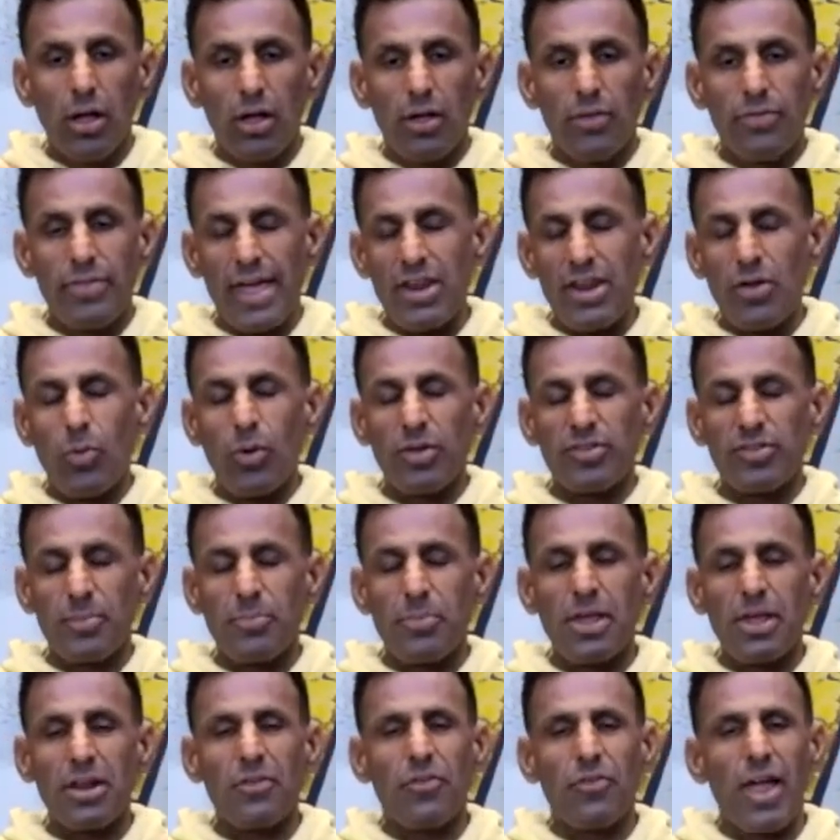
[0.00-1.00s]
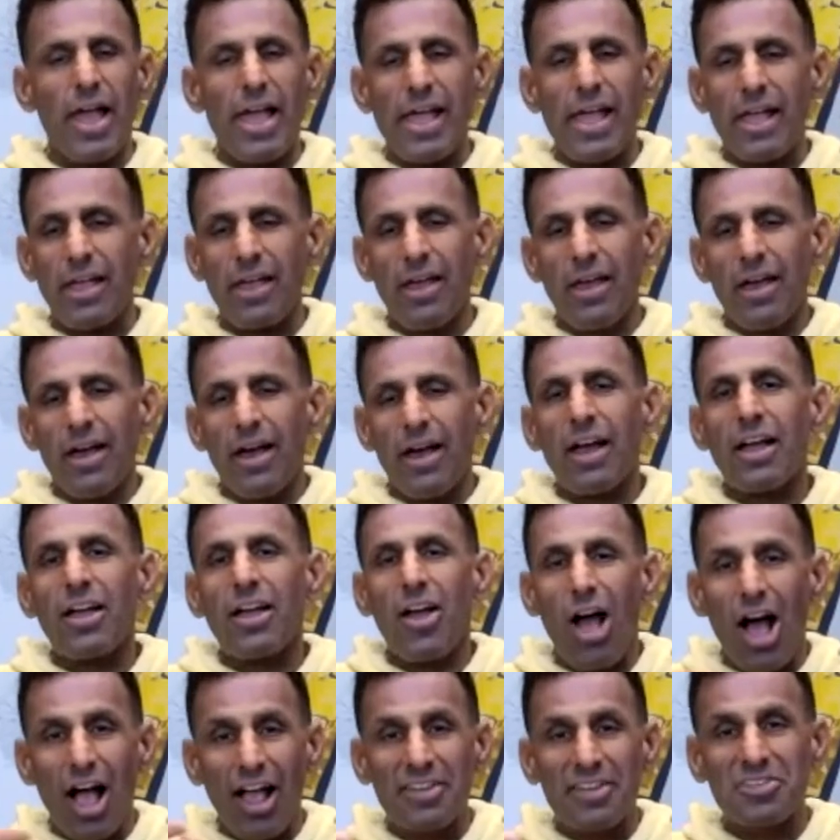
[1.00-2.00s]
that it was a bit of like a
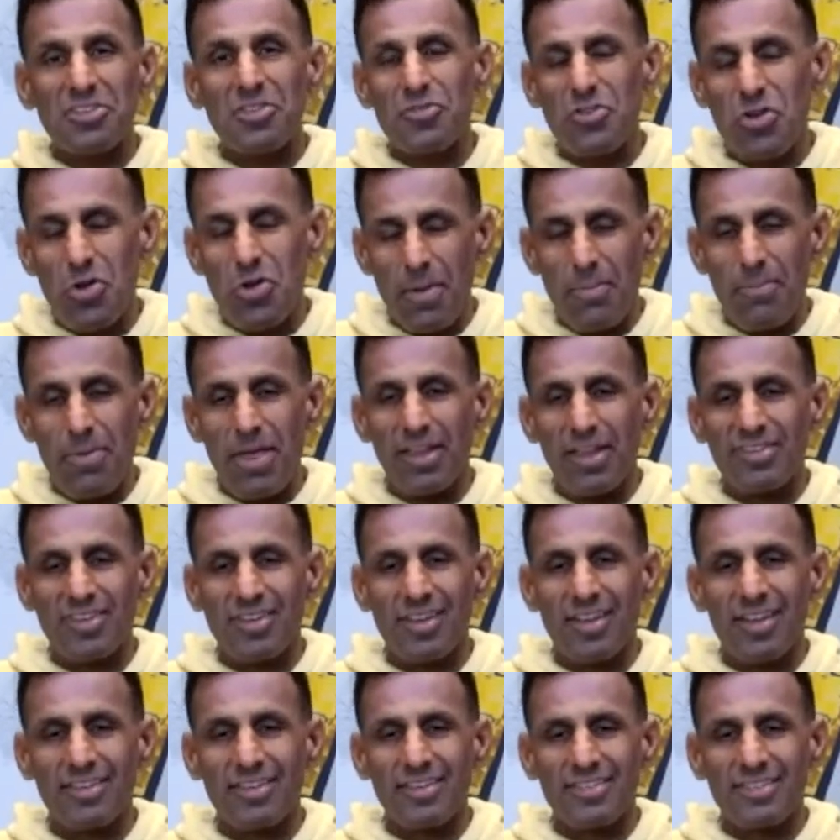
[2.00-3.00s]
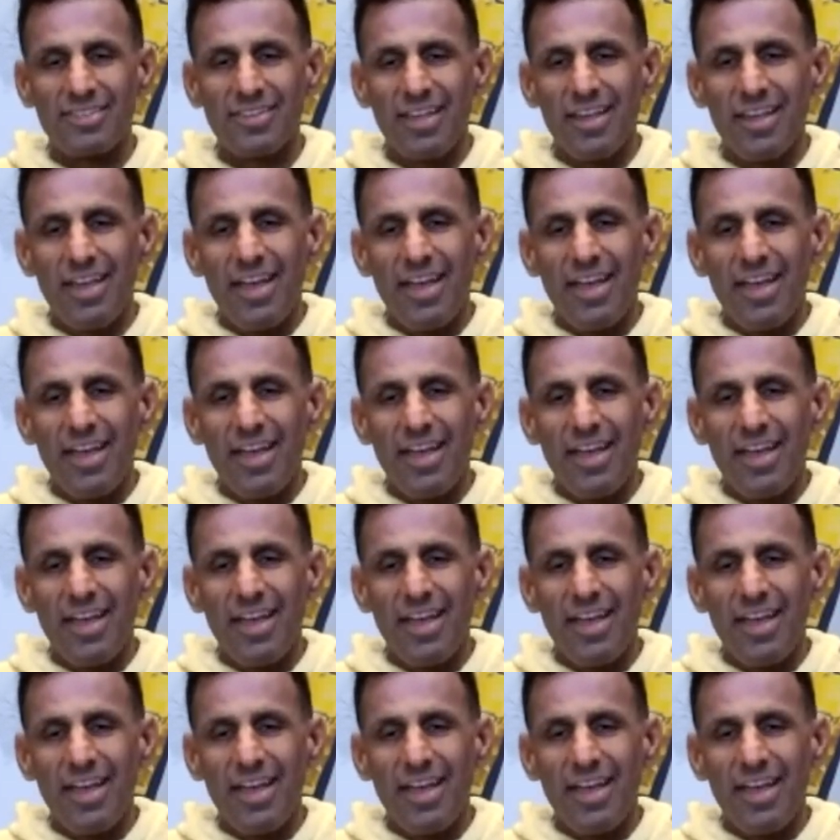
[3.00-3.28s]
cost of doing business.